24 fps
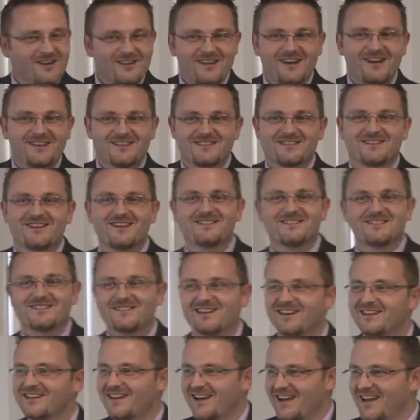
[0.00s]
yes,
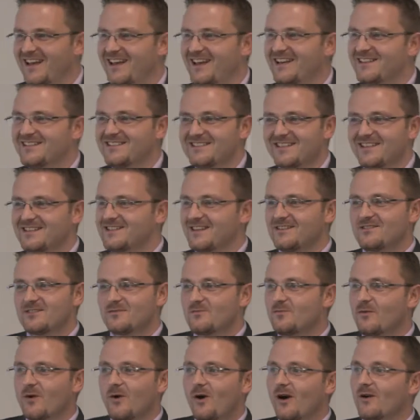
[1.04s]

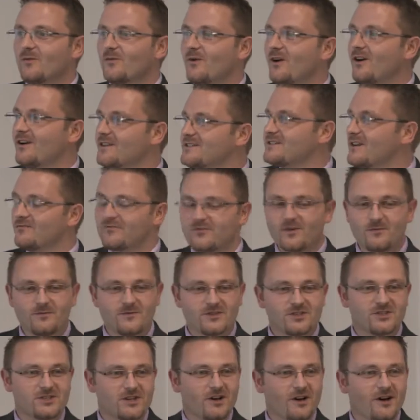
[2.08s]
it's quite wise. I'm from the
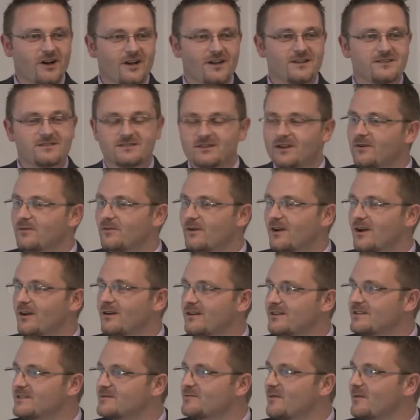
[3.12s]
Shire, so
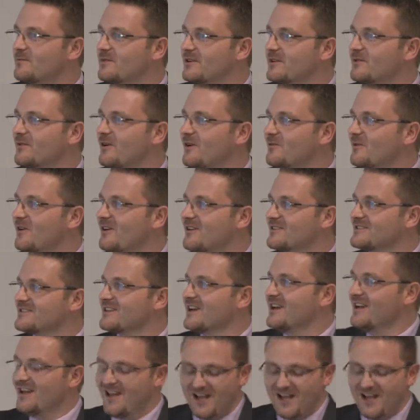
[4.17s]
it's probably quite wise.